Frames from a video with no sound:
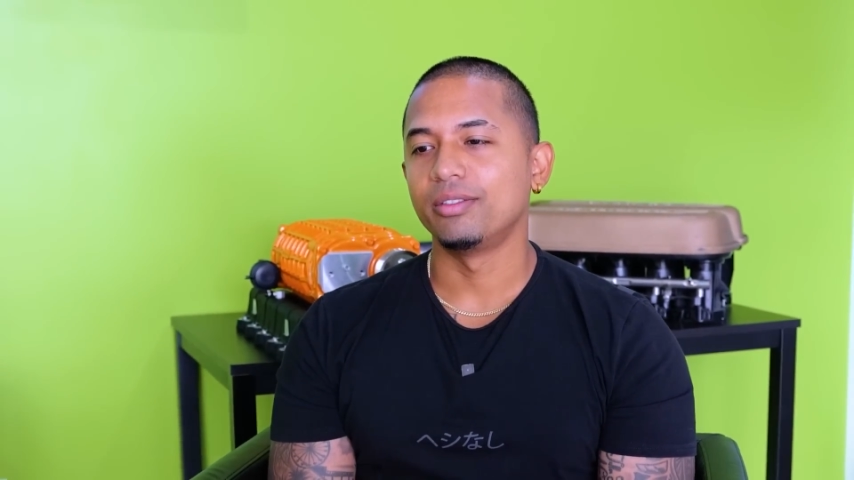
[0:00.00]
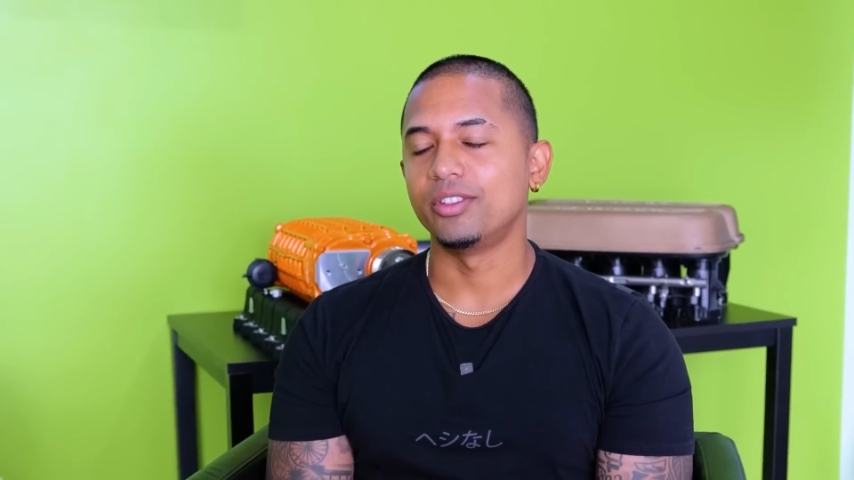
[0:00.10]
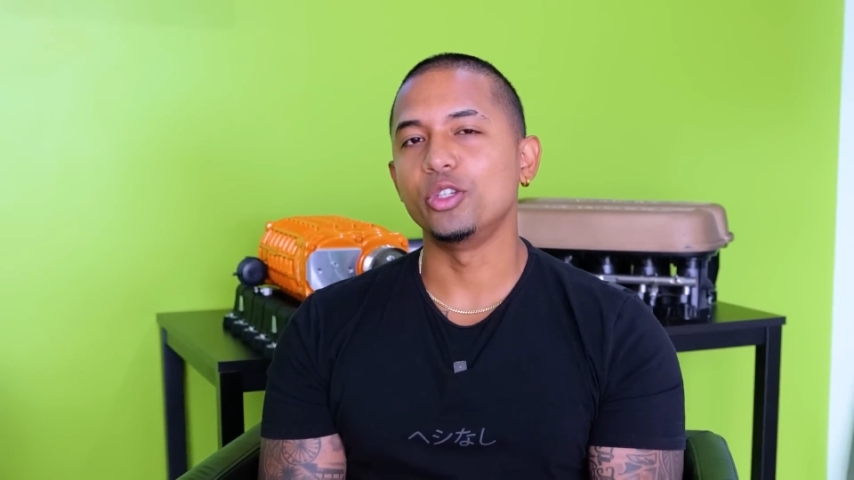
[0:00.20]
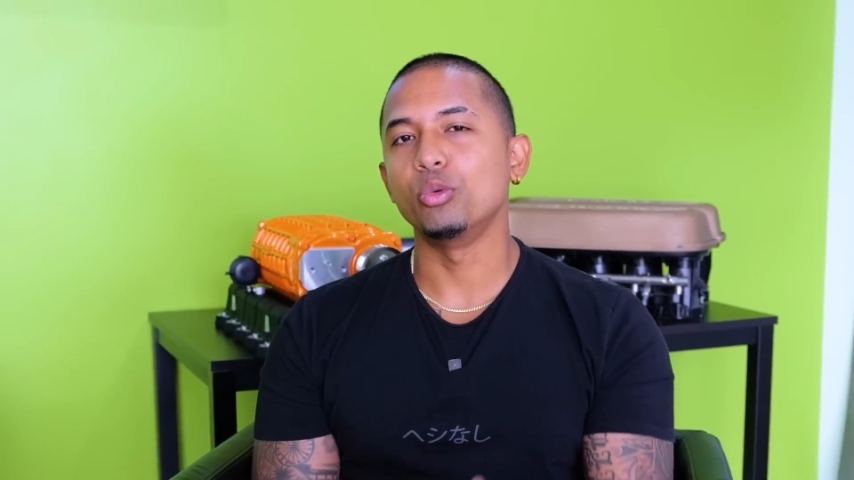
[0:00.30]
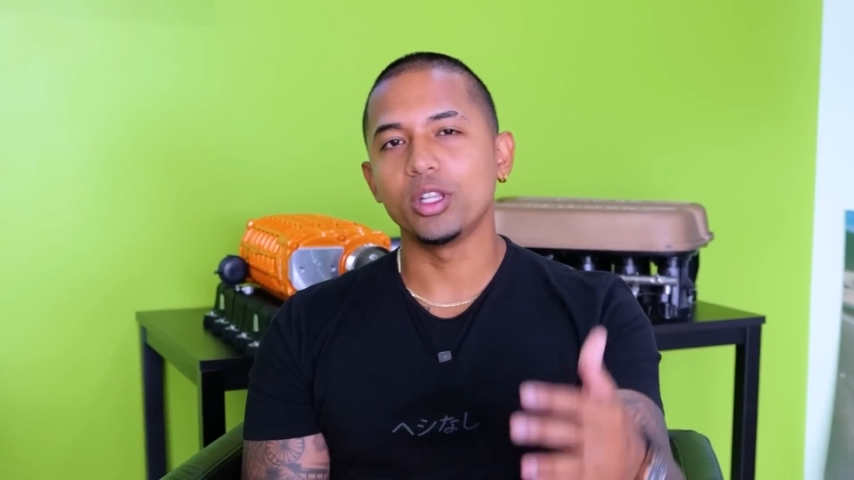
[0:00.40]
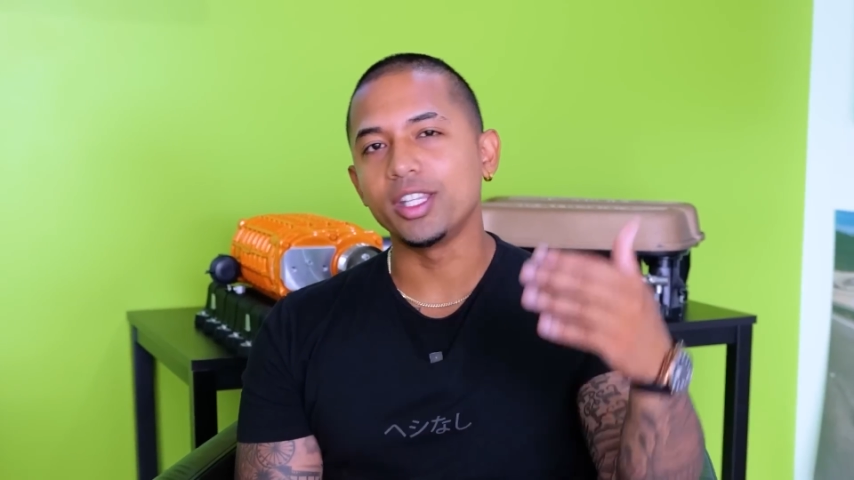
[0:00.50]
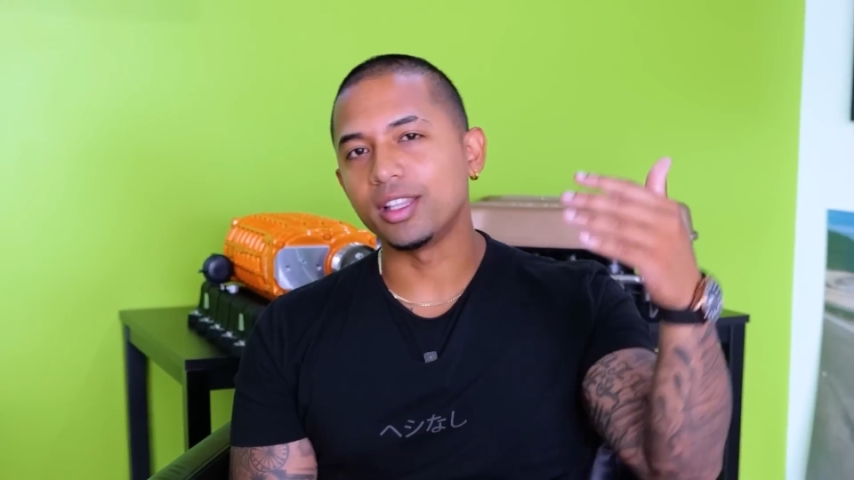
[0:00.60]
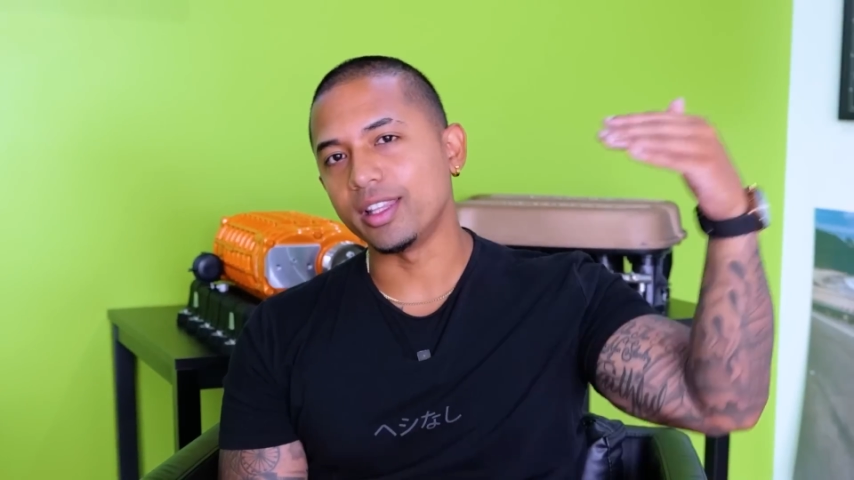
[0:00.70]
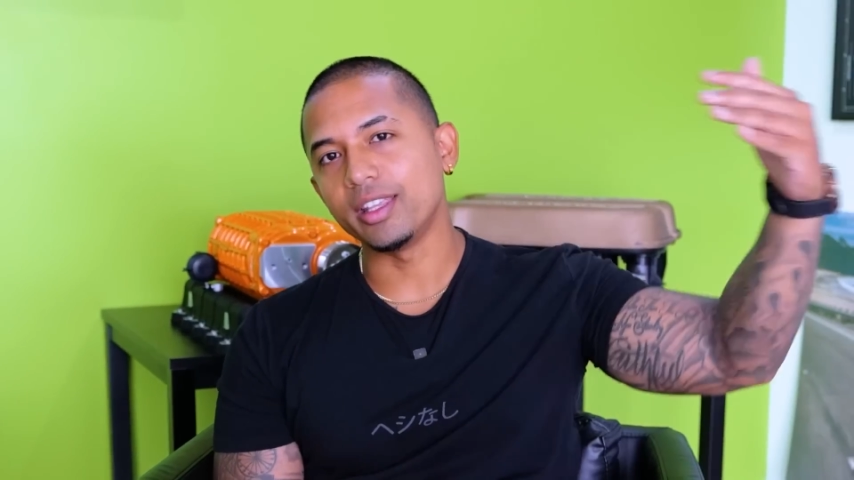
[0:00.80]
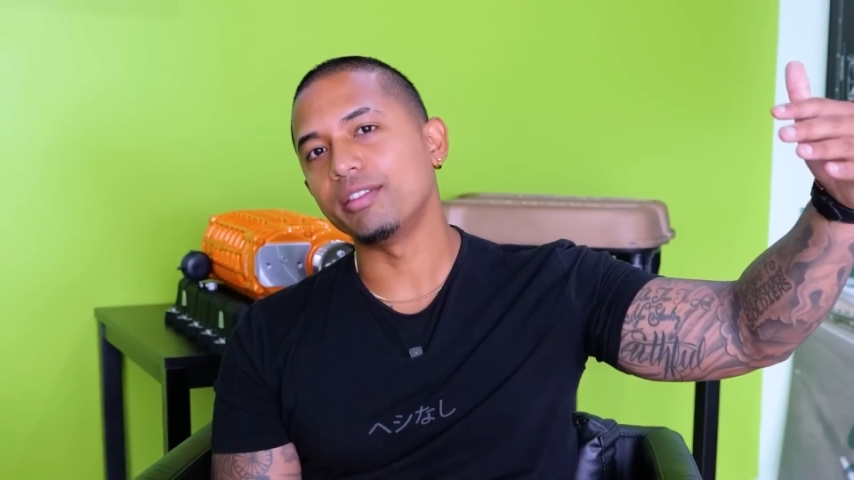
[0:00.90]
did you really
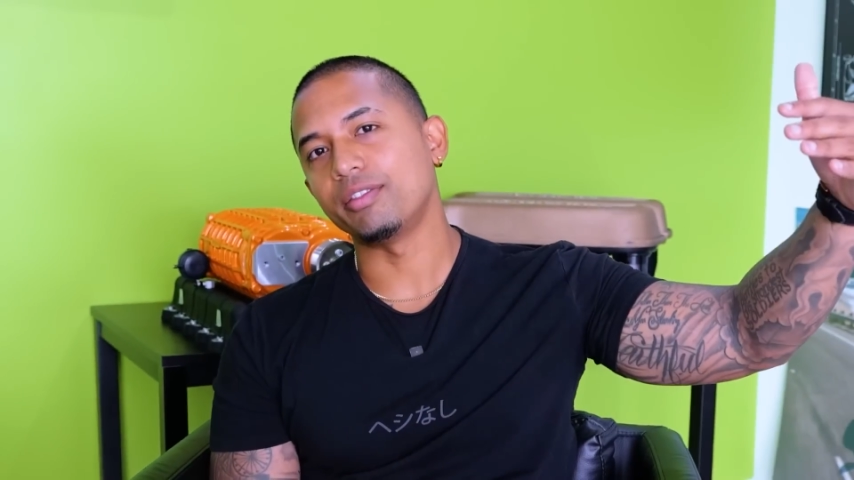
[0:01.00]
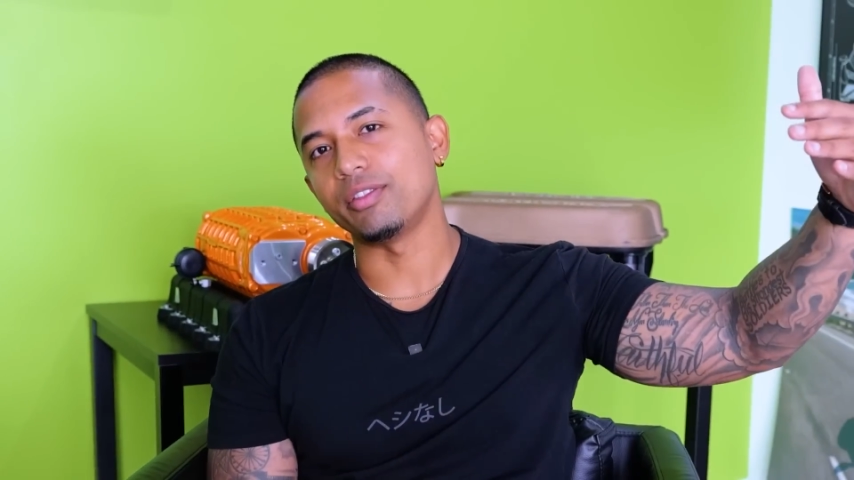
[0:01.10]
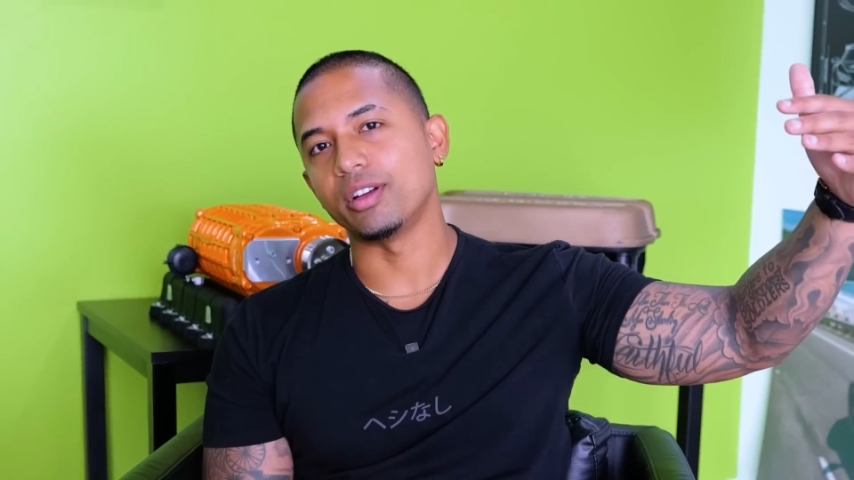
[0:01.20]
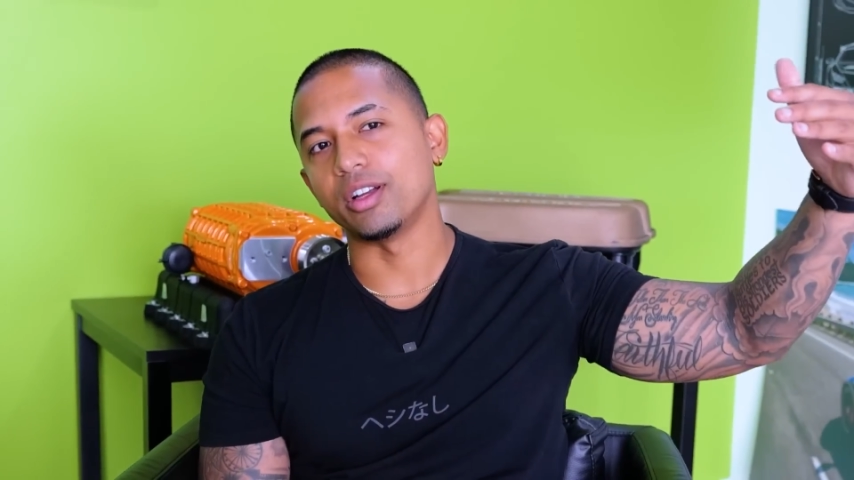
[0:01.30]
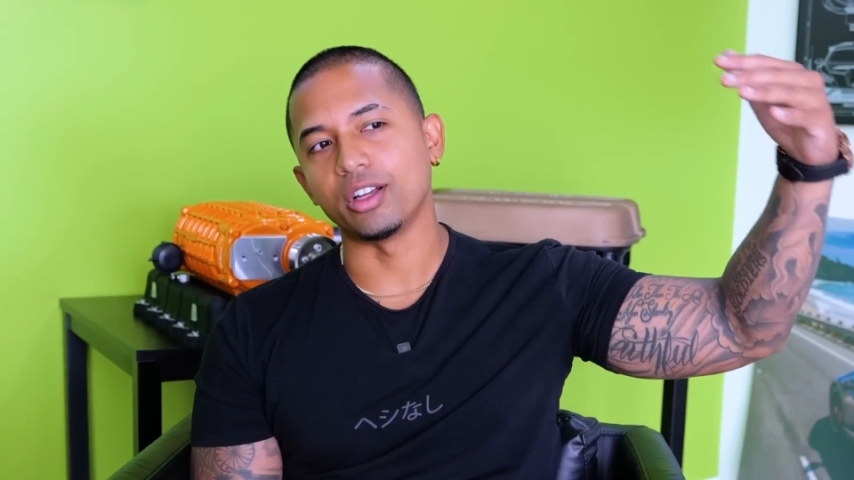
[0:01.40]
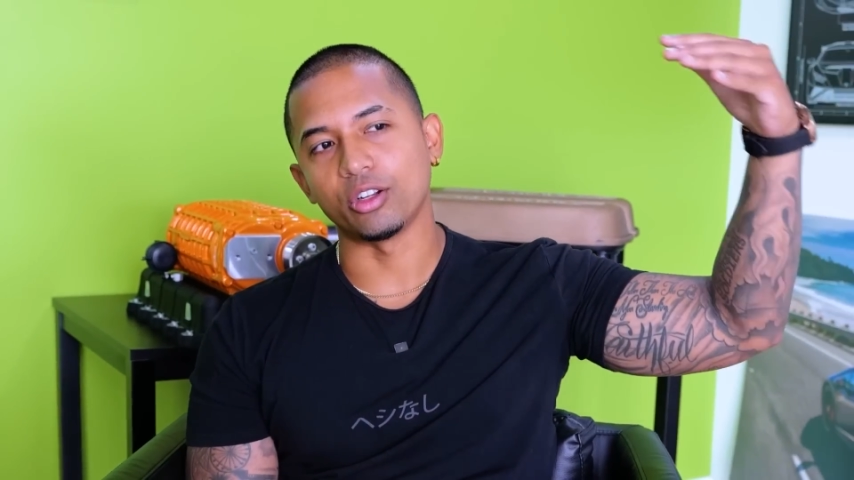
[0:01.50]
live a